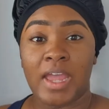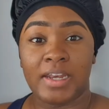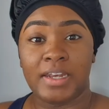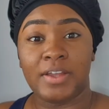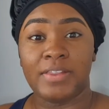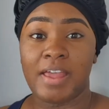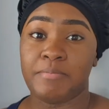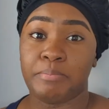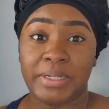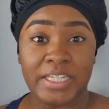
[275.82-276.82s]
Now that
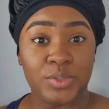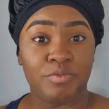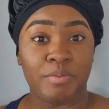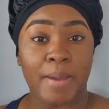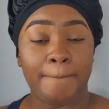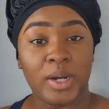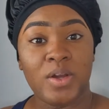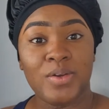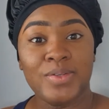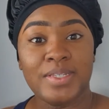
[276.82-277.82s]
I'm pleased with my
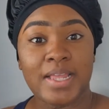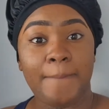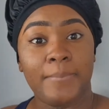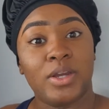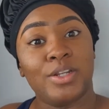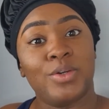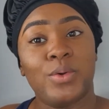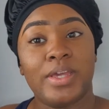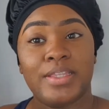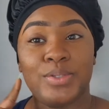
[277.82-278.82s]
brows, I'm gonna go
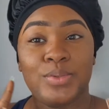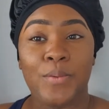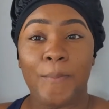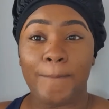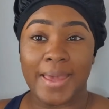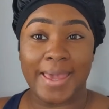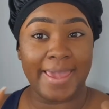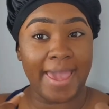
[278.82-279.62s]
into my